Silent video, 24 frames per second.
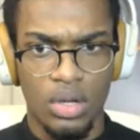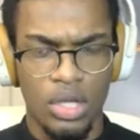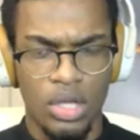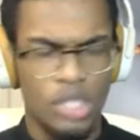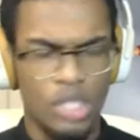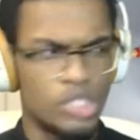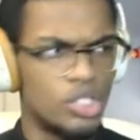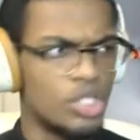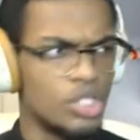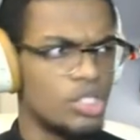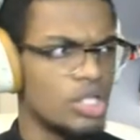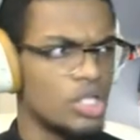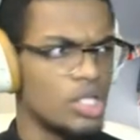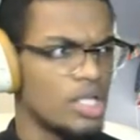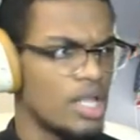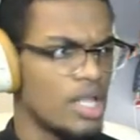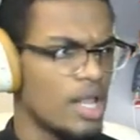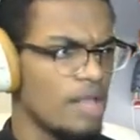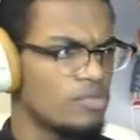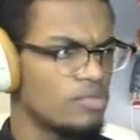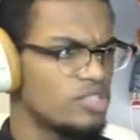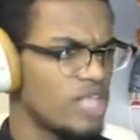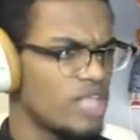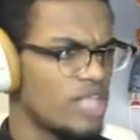Did you
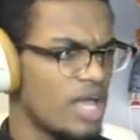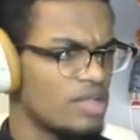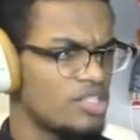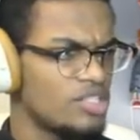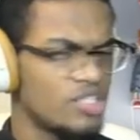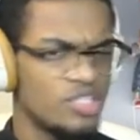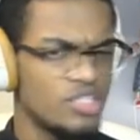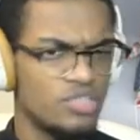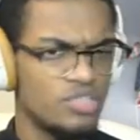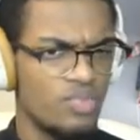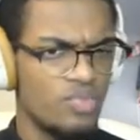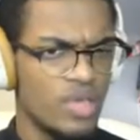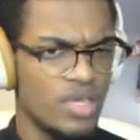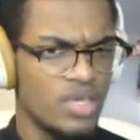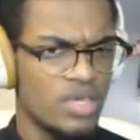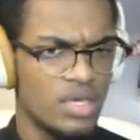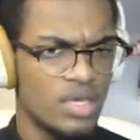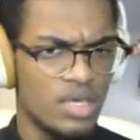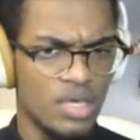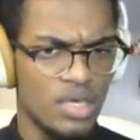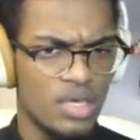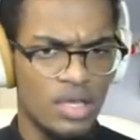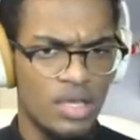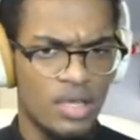did? Was that just
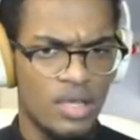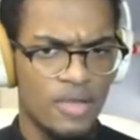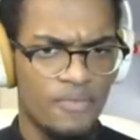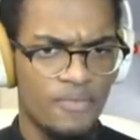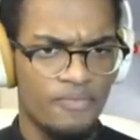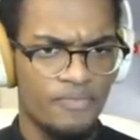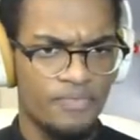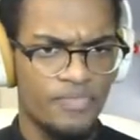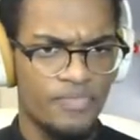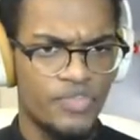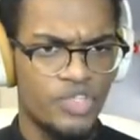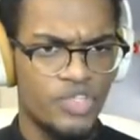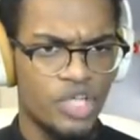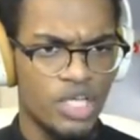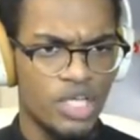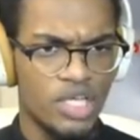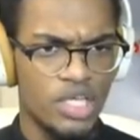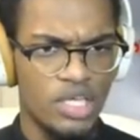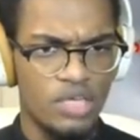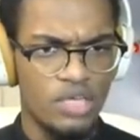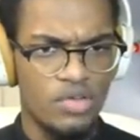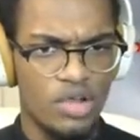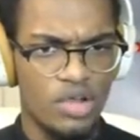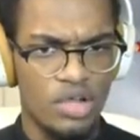me?
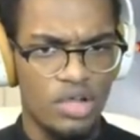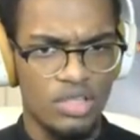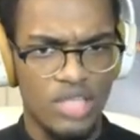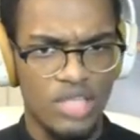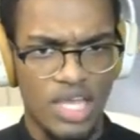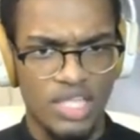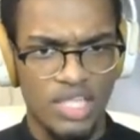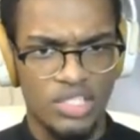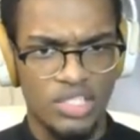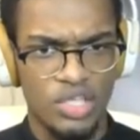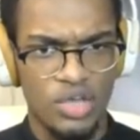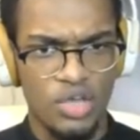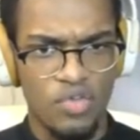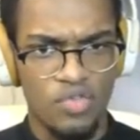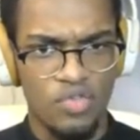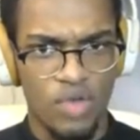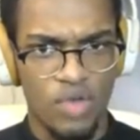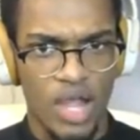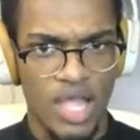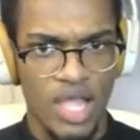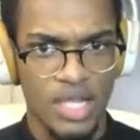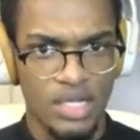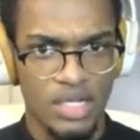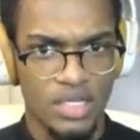Chucky, you heard that too,
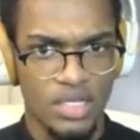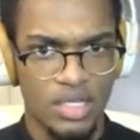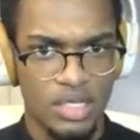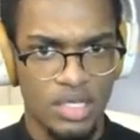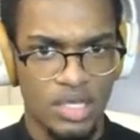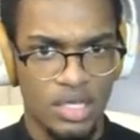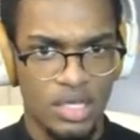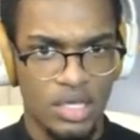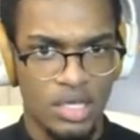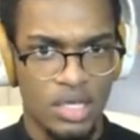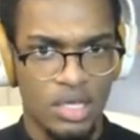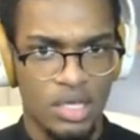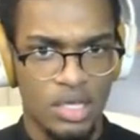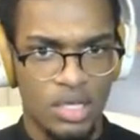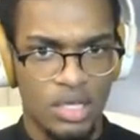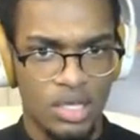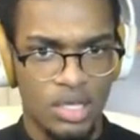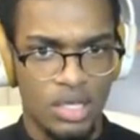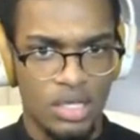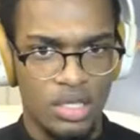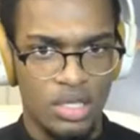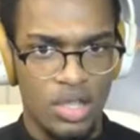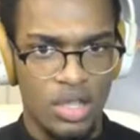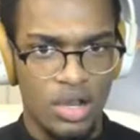right?
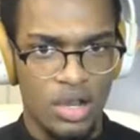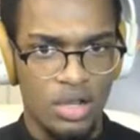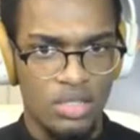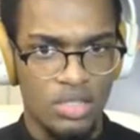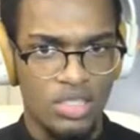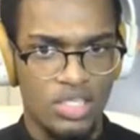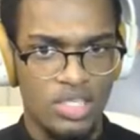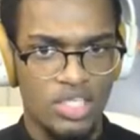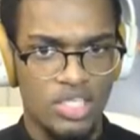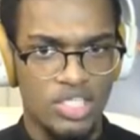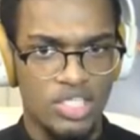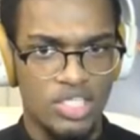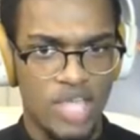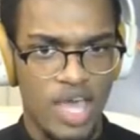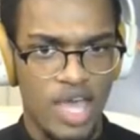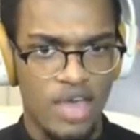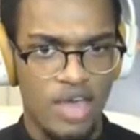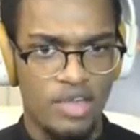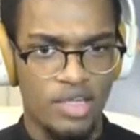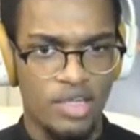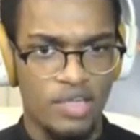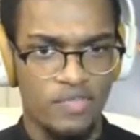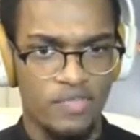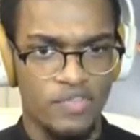You heard the
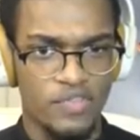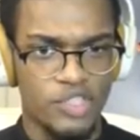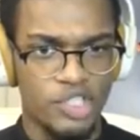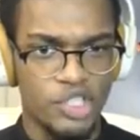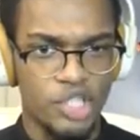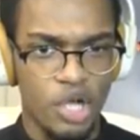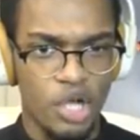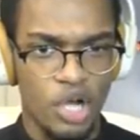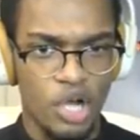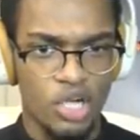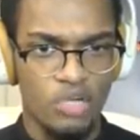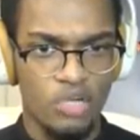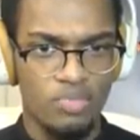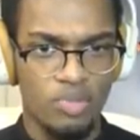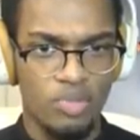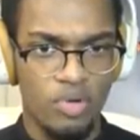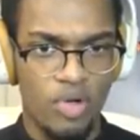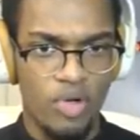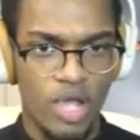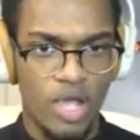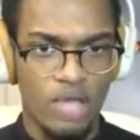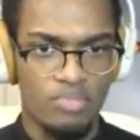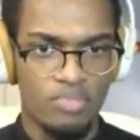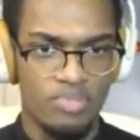sound of Shark
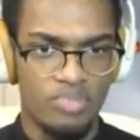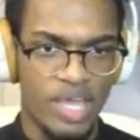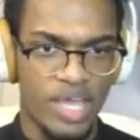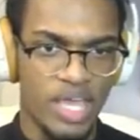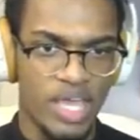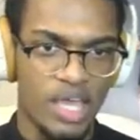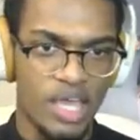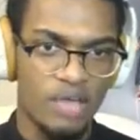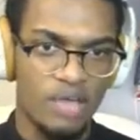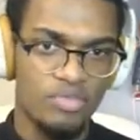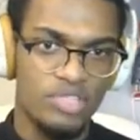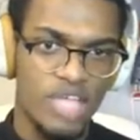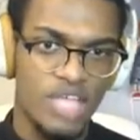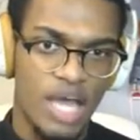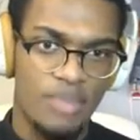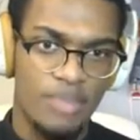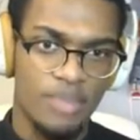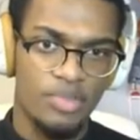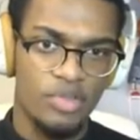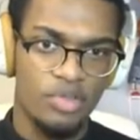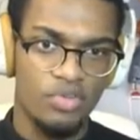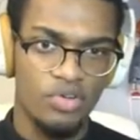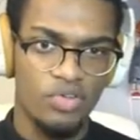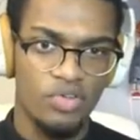Boy banging on top
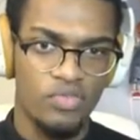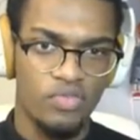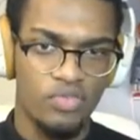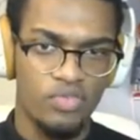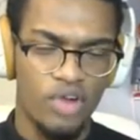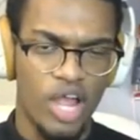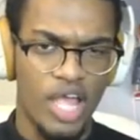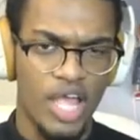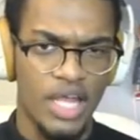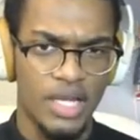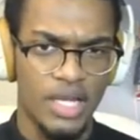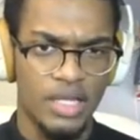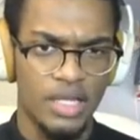of the roof, right?